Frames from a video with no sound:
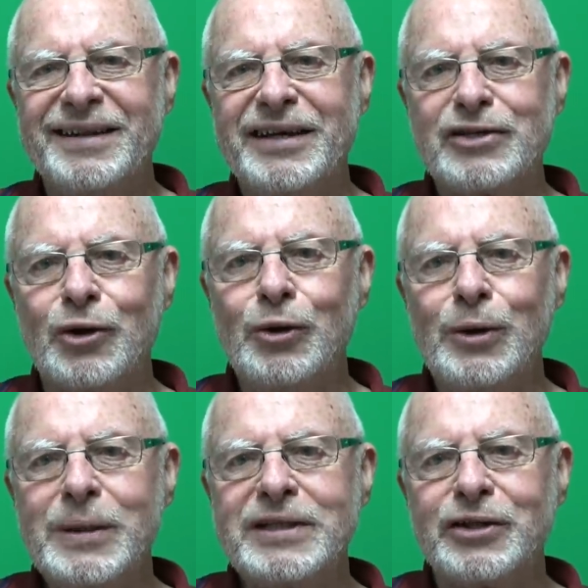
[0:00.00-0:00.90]
There's
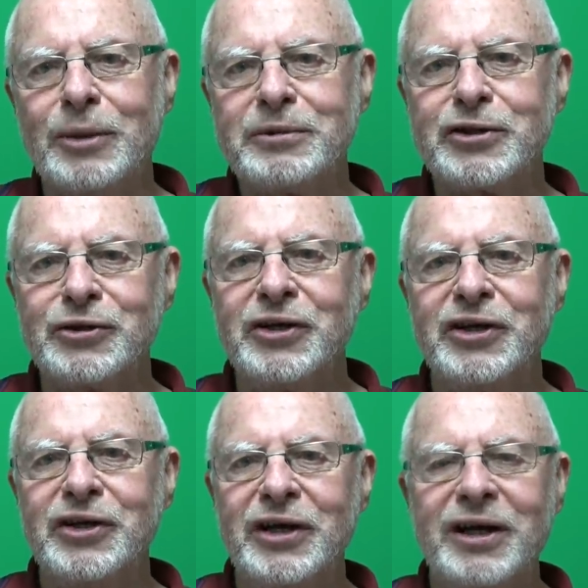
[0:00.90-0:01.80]
always an
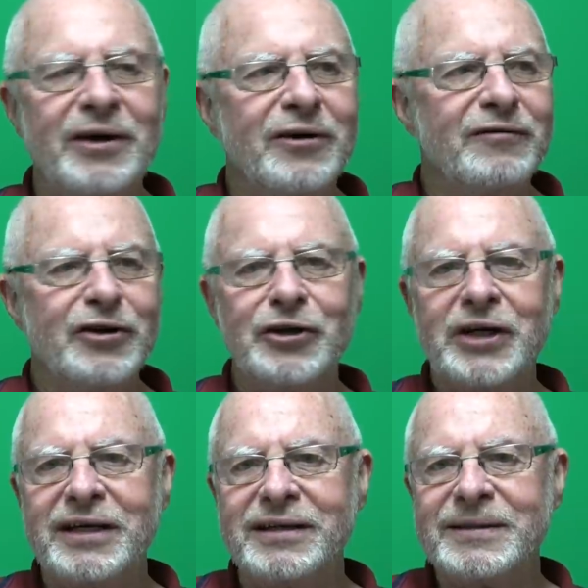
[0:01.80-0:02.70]
opportunity of
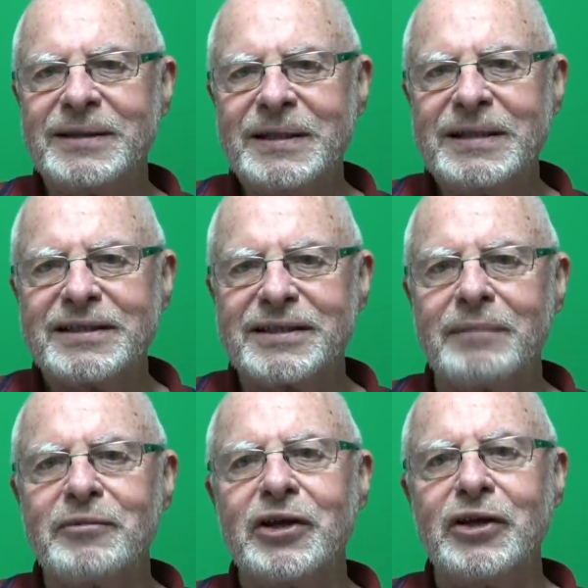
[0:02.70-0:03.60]
learning
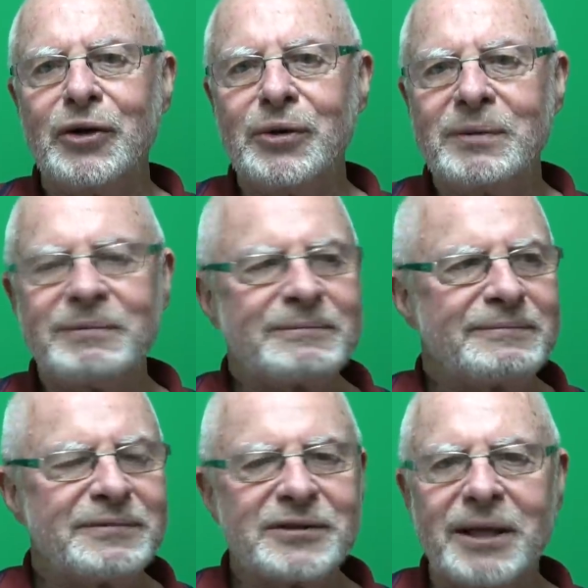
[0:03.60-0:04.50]
something new,
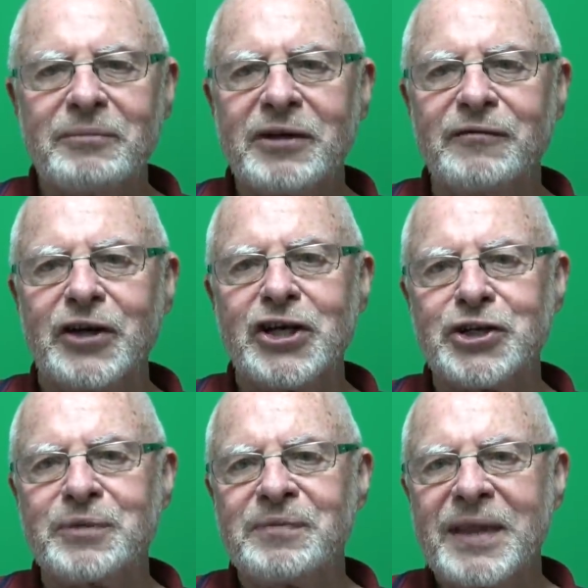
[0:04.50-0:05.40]
something
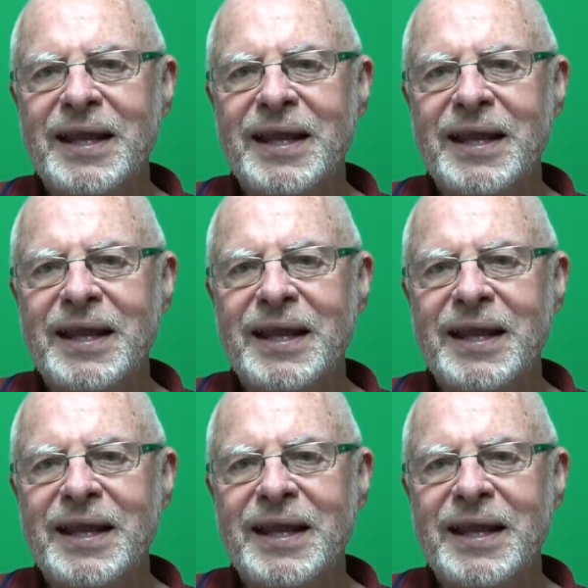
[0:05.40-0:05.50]
fresh,